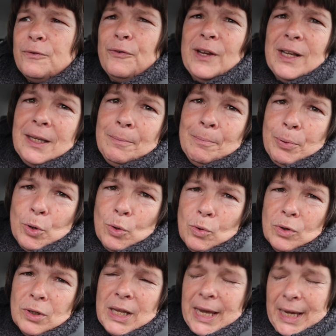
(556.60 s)
feeling
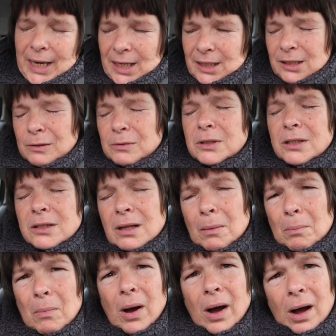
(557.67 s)
poorly, and she was just
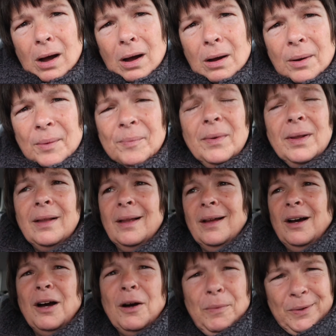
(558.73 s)
like, Mom,
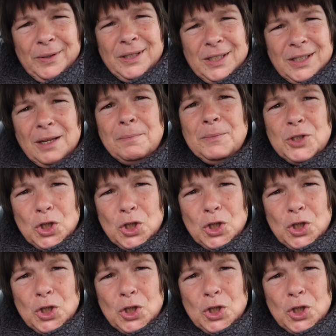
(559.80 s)
I want some